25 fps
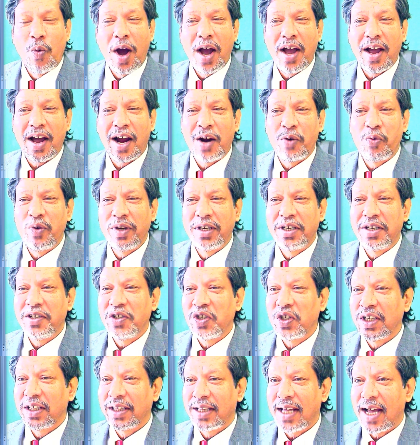Why are we
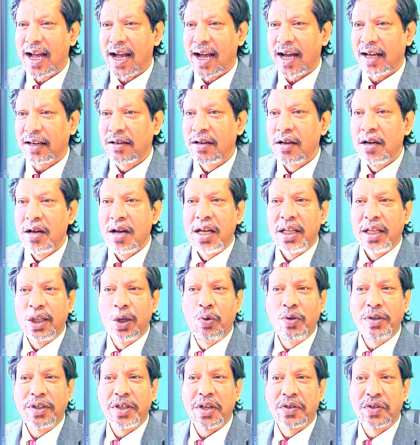teaching that?
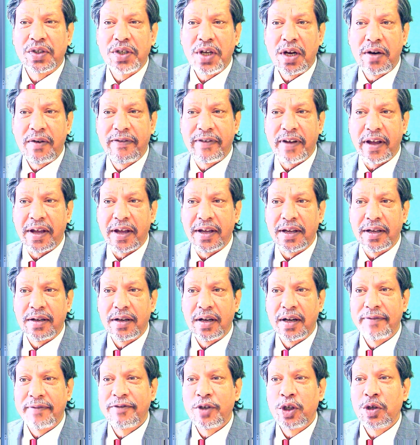There was a
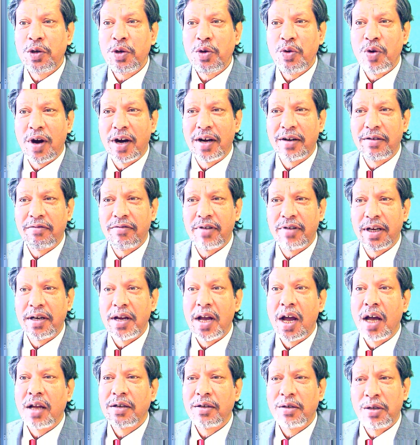survey of
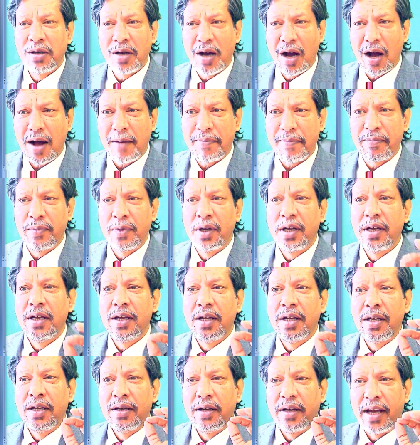200 top
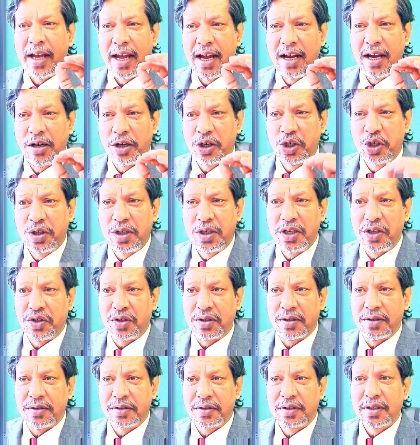English
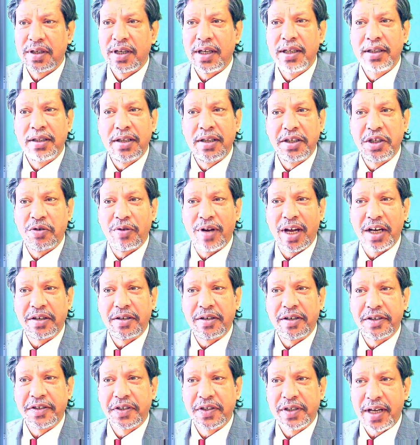teachers in the
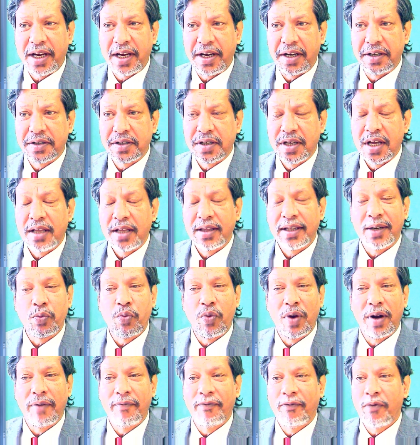United States
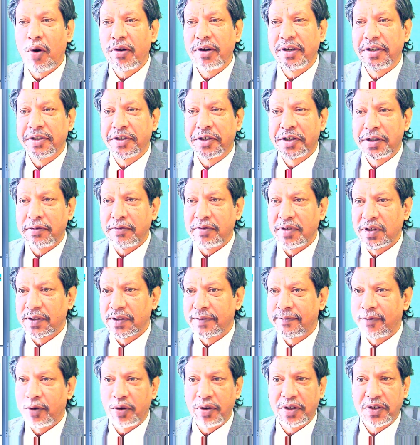that when foreign
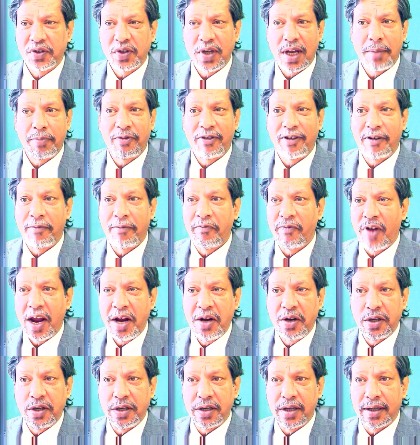students, for example, from
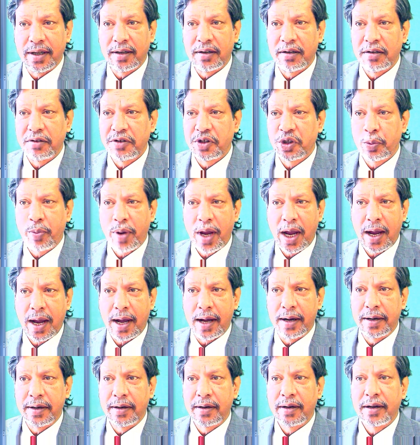India or
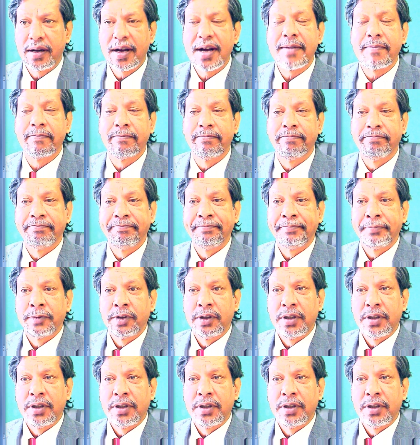Japan come